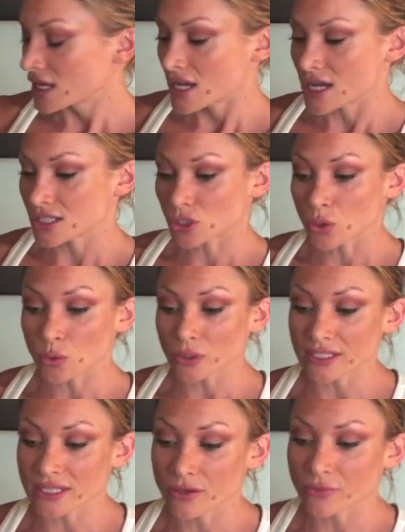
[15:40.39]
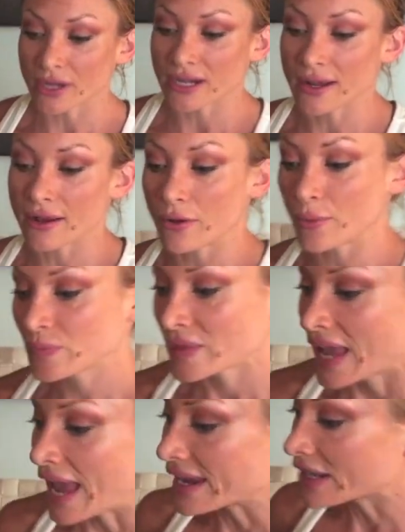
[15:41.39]
It's cooling down right now,
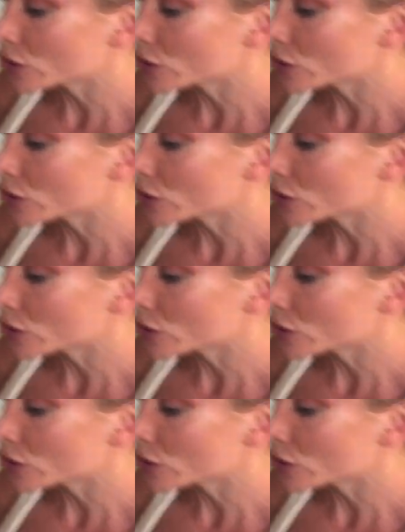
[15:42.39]
and